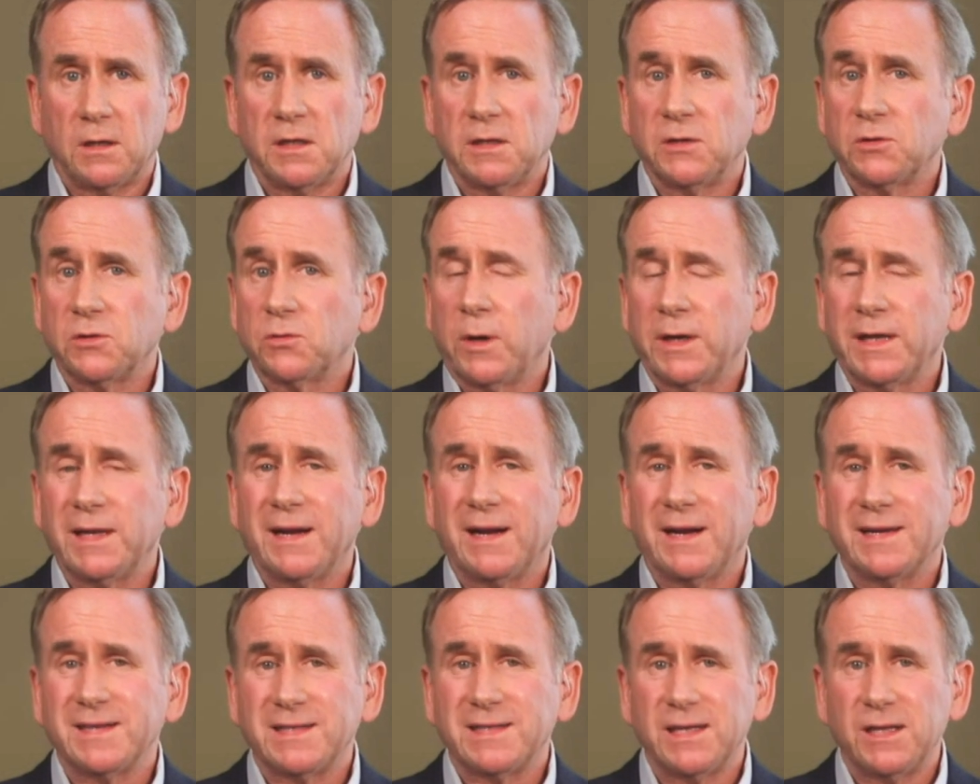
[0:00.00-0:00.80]
In
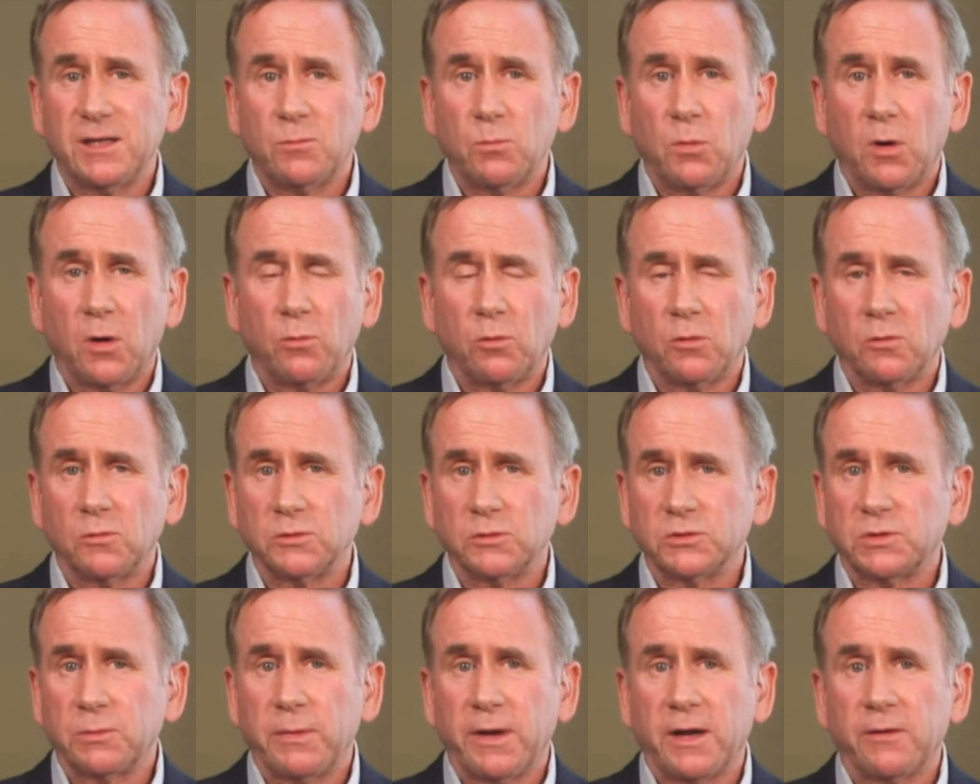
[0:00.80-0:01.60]
2019, mobile
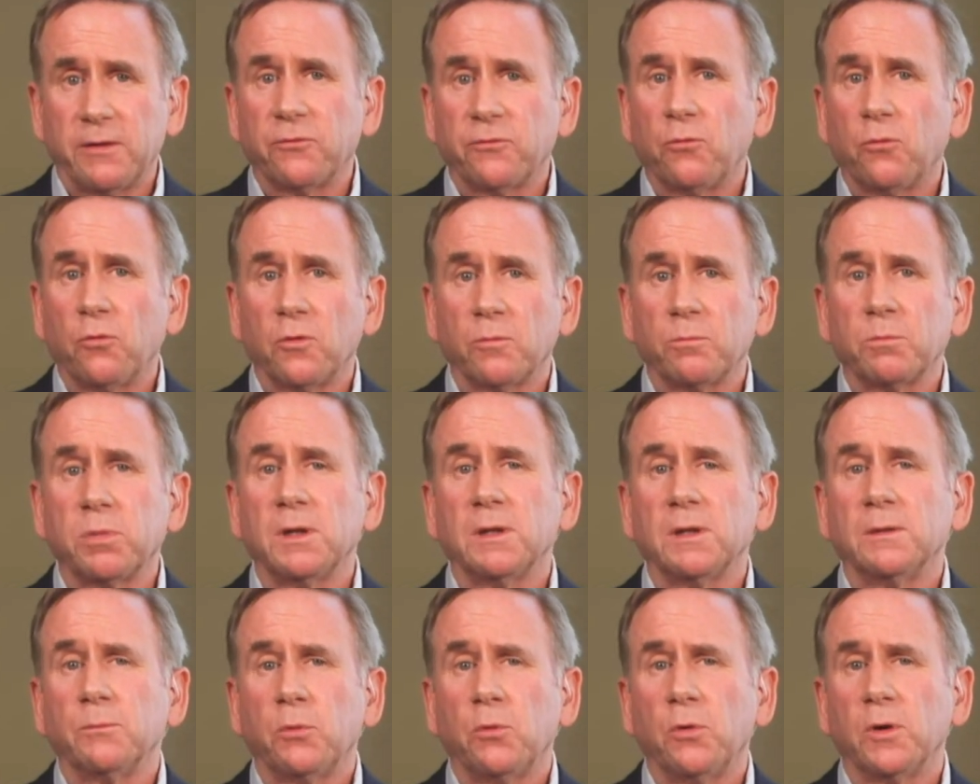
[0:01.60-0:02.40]
was about
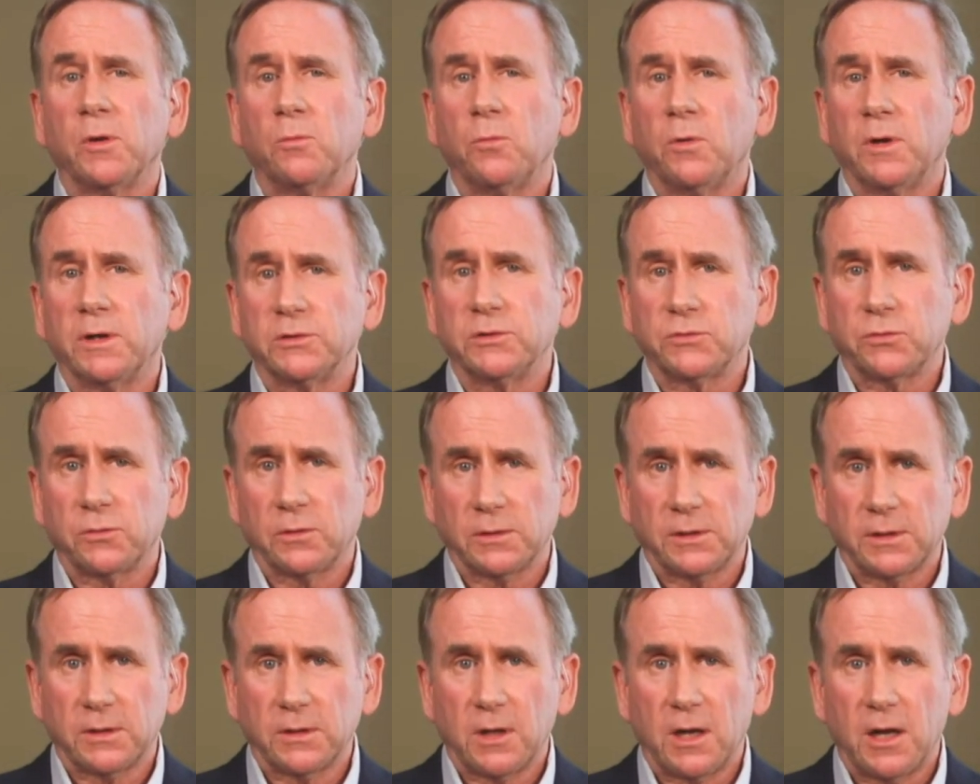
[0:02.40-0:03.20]
$4.1
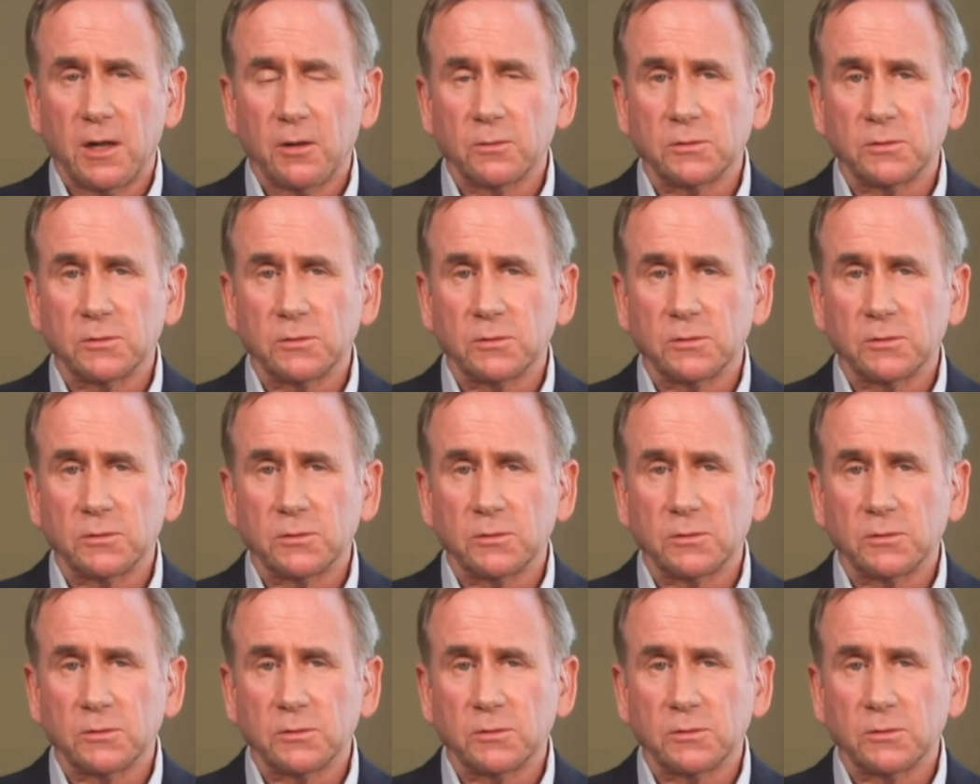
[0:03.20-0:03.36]
trillion.